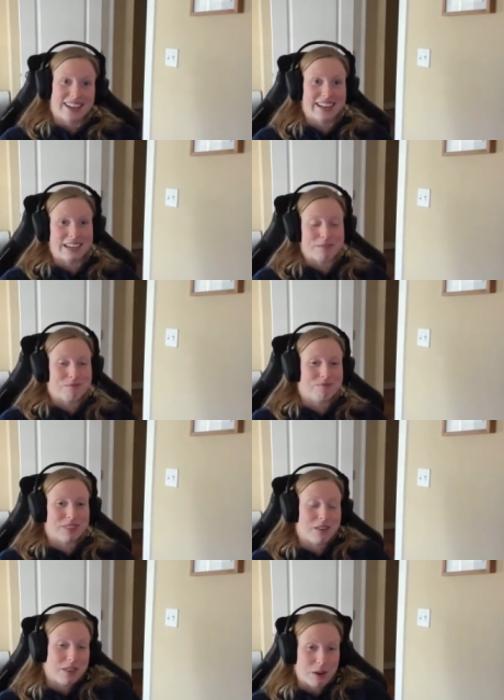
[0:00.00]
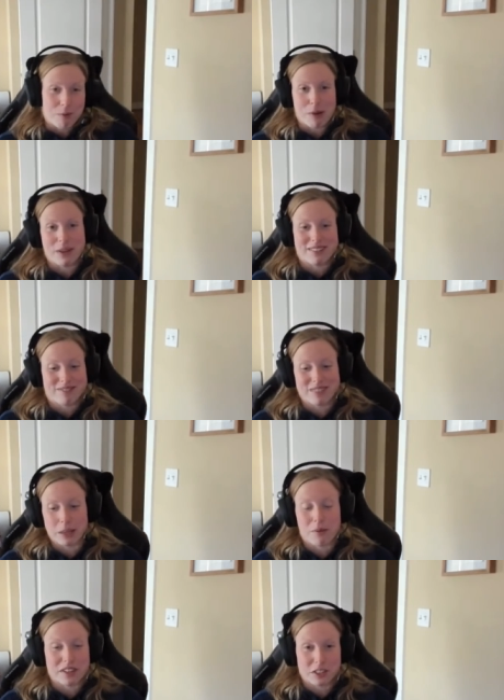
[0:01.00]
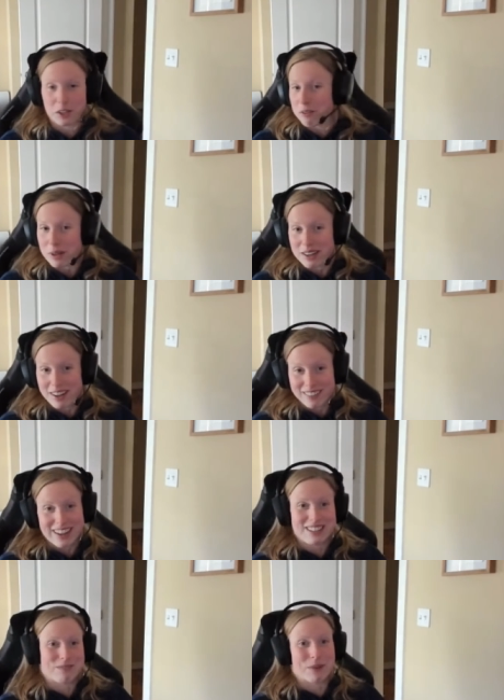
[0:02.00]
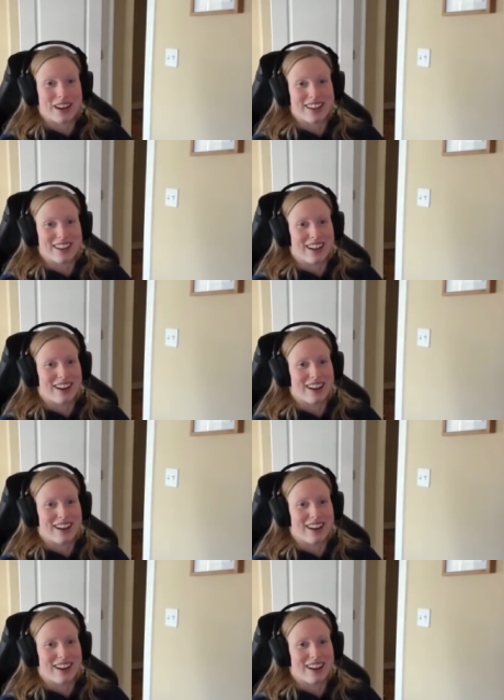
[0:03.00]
Um, even though maybe some of it shouldn't have been a race, but um,